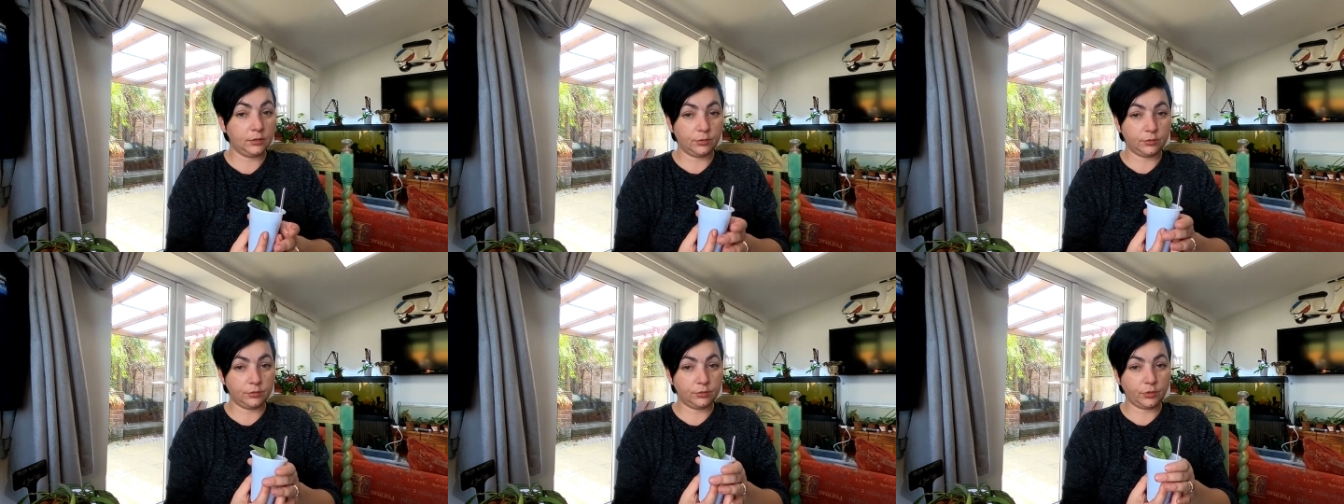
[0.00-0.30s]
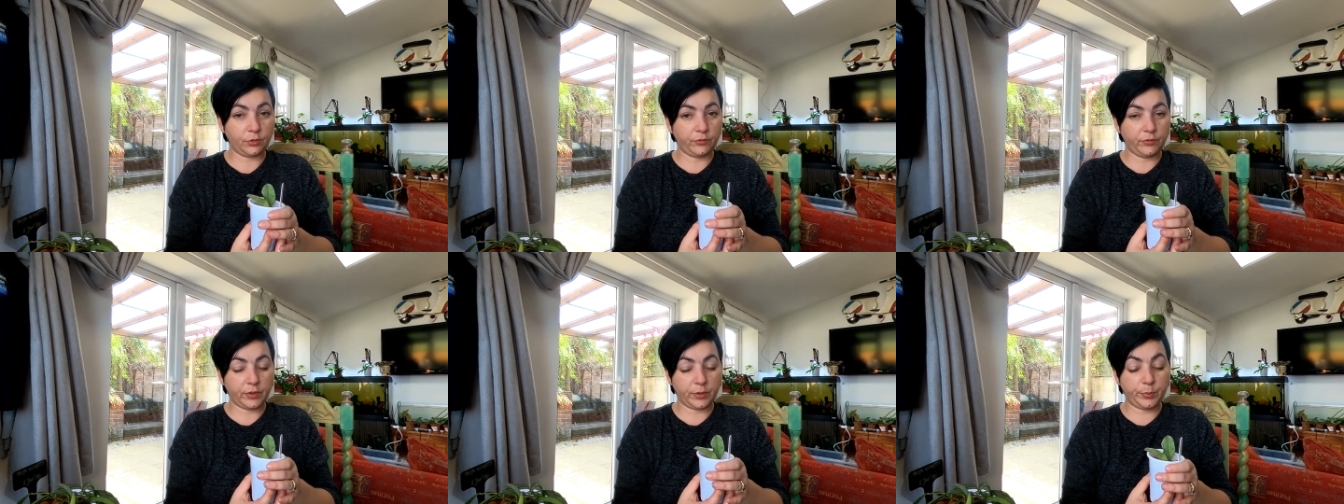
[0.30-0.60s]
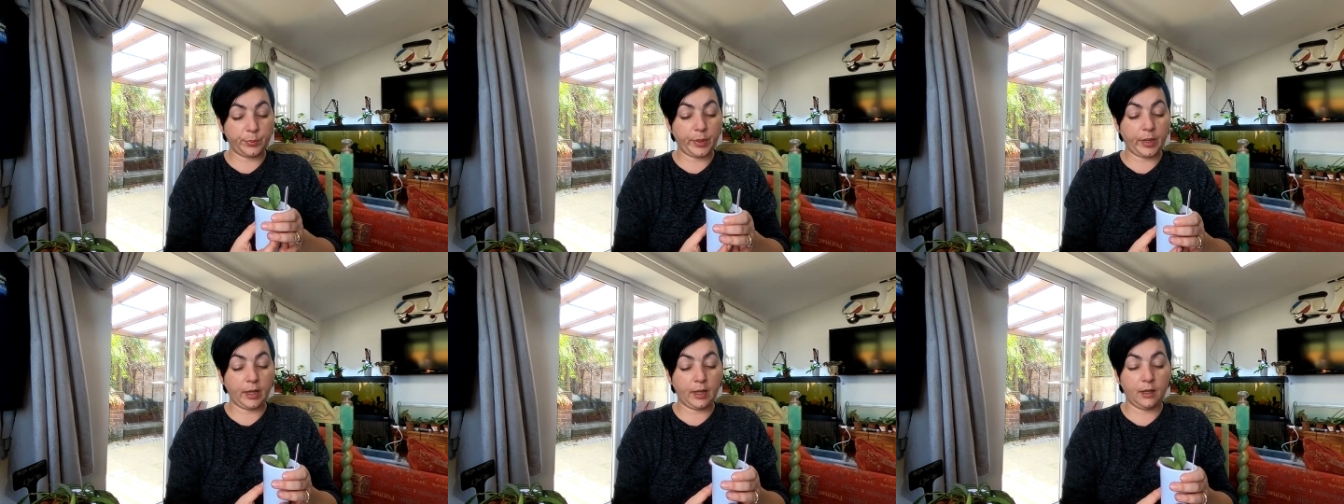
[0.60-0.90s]
Don't
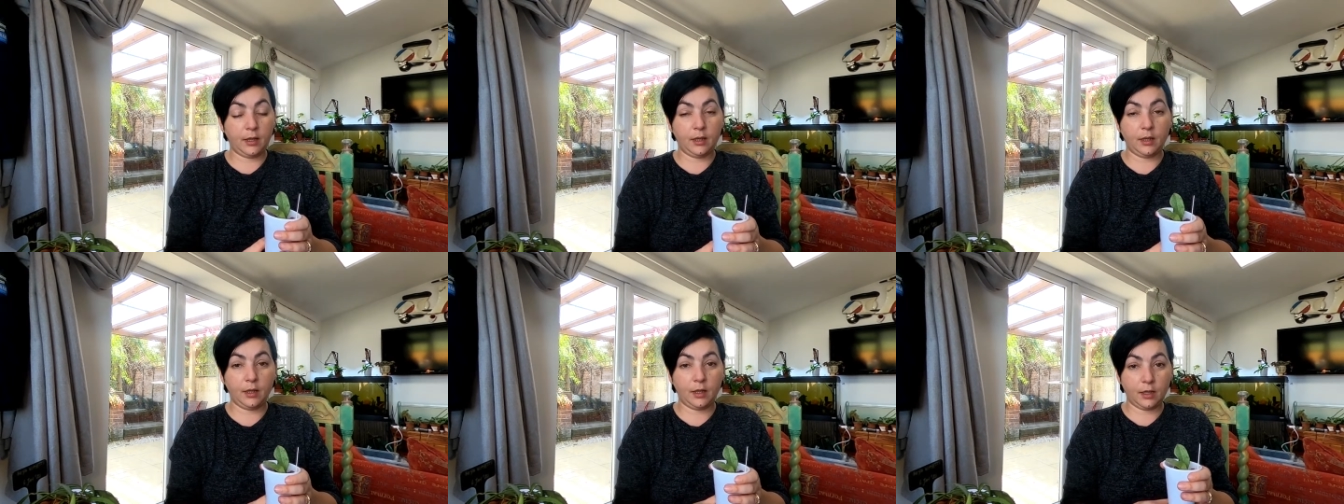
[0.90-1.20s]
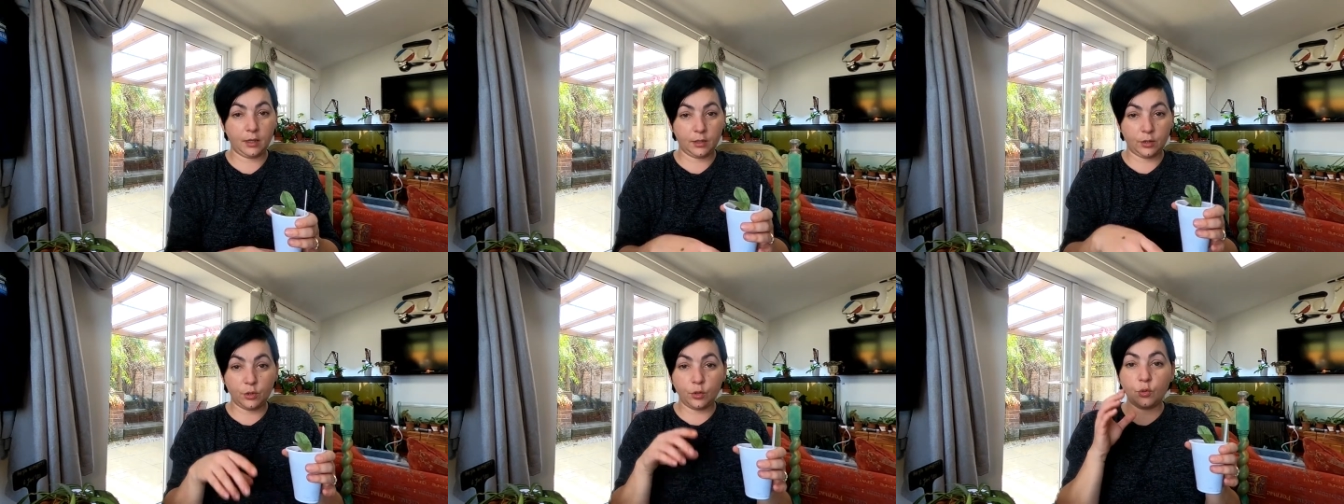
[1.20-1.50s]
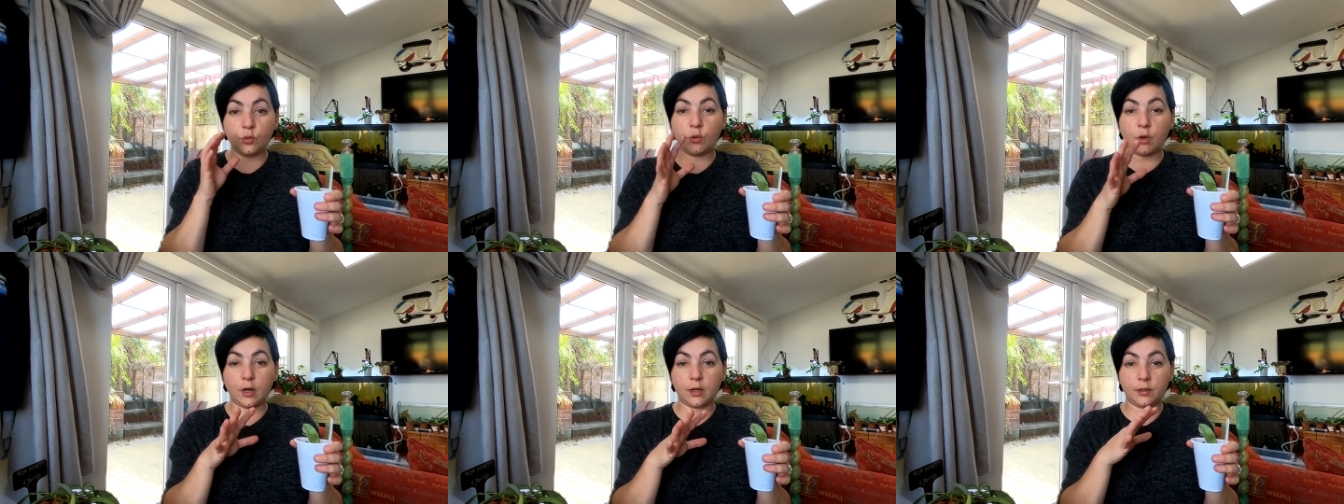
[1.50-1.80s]
overpay.
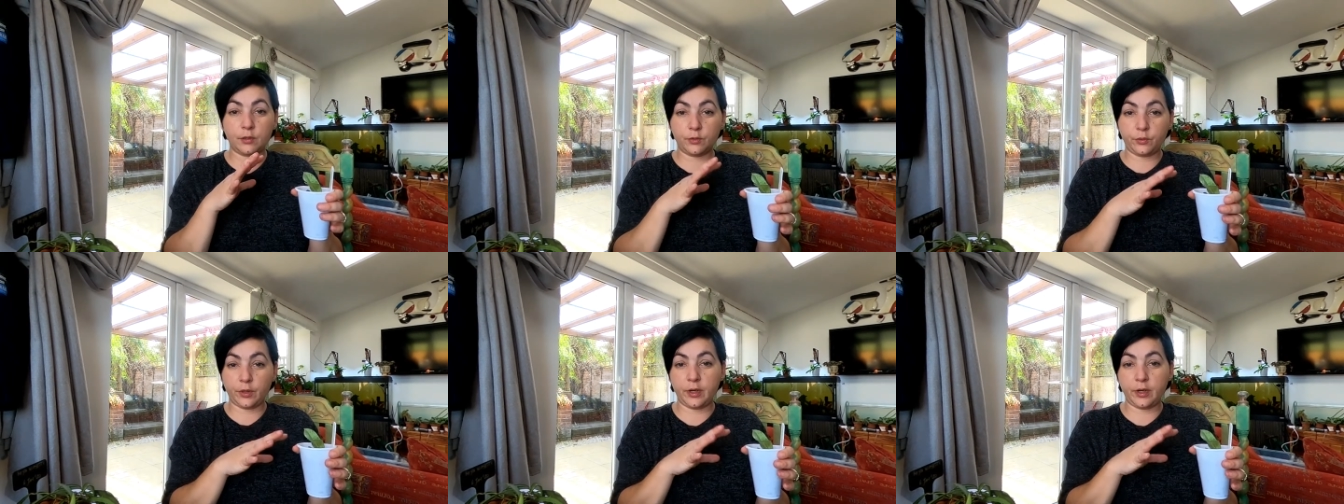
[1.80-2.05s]
You are